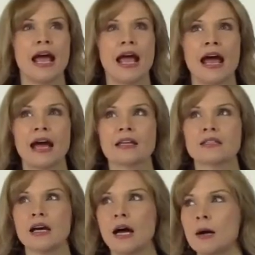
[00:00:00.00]

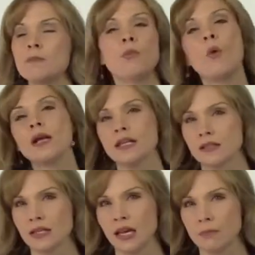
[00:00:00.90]
and um,
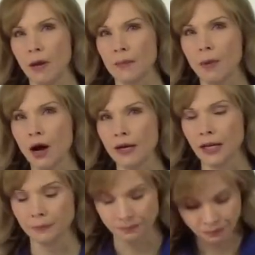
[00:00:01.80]
buoyancy in my body.